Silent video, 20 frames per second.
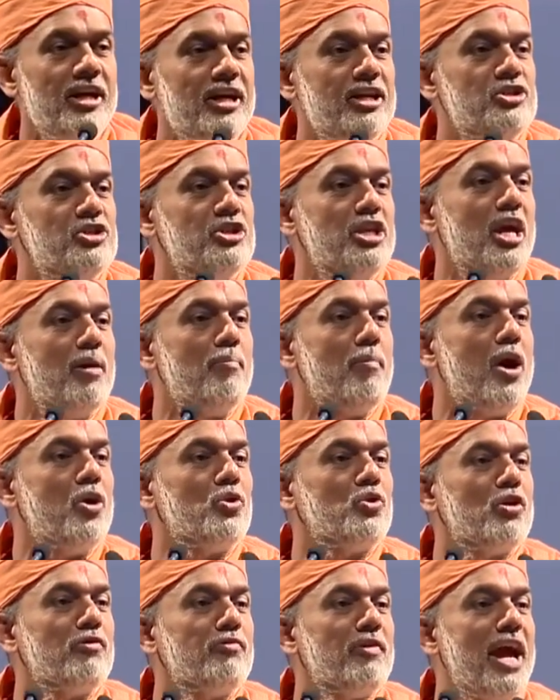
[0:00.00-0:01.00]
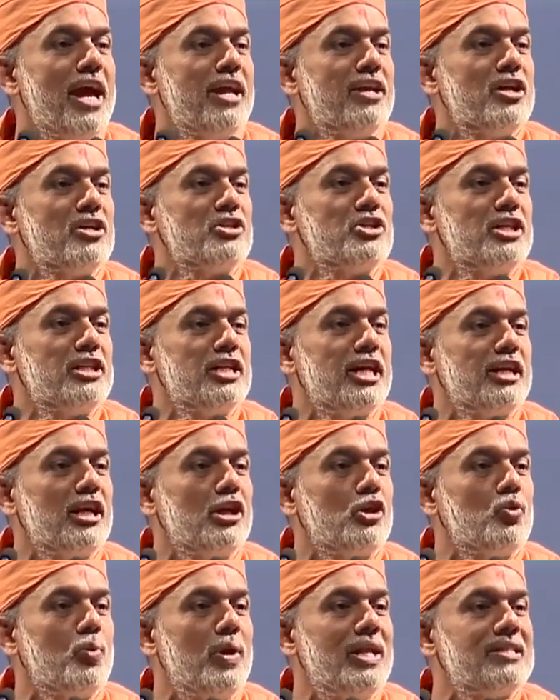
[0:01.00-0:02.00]
is the amount of energy that a
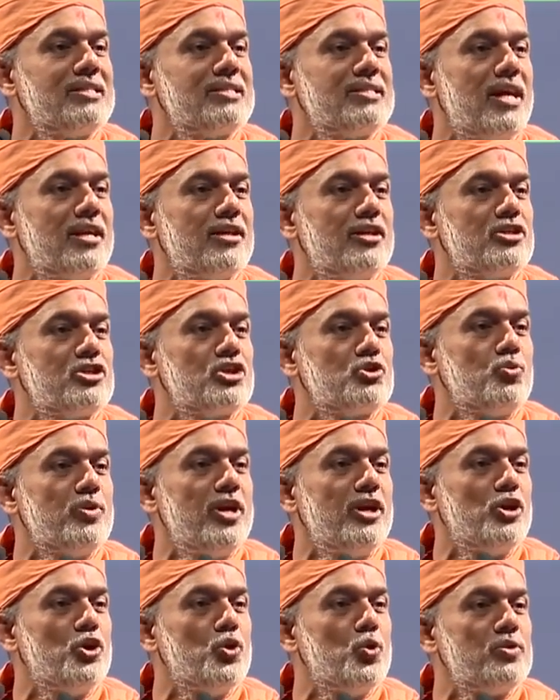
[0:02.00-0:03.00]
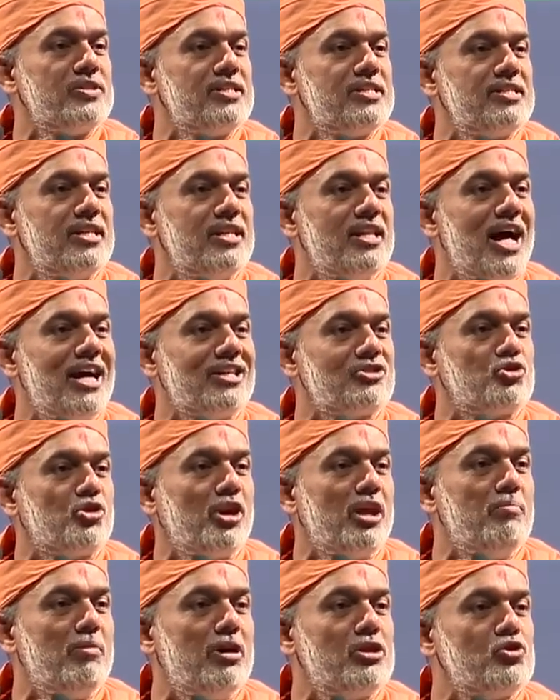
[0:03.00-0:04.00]
12th standard student uses in last
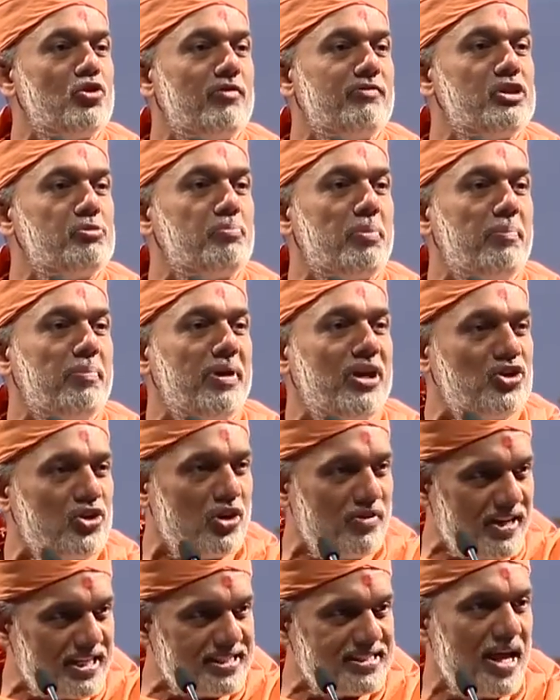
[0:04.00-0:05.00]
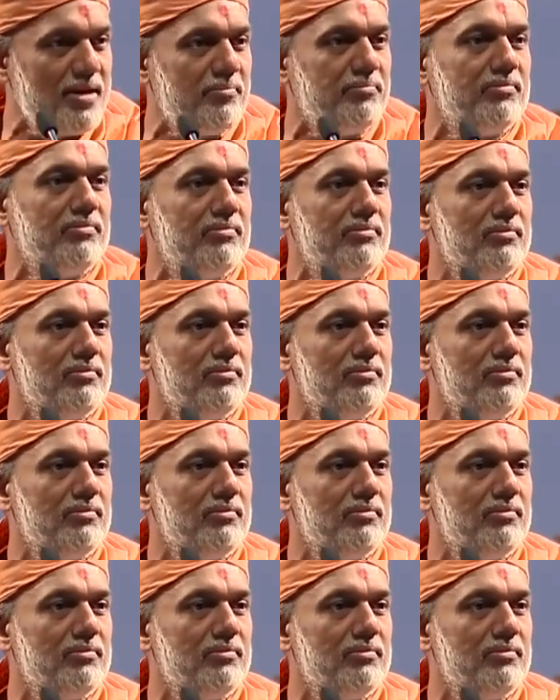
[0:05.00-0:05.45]
3 months of his preparation of exam.